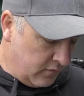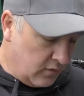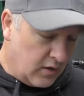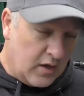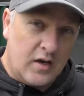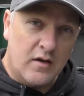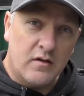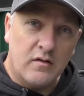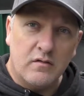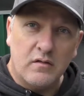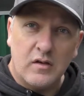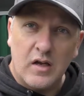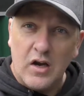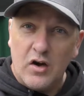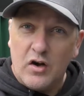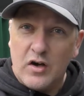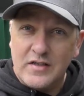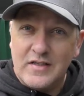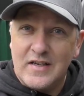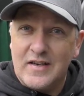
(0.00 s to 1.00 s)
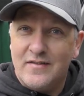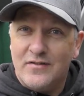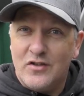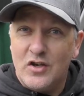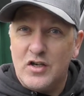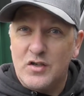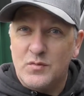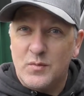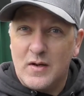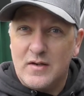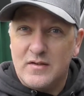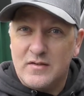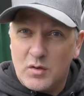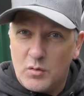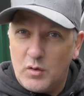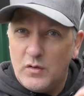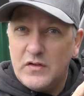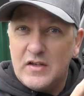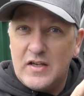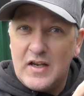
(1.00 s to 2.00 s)
And I said these ones, I
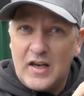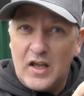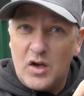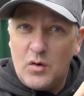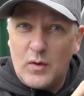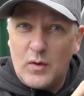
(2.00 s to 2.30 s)
want the yellow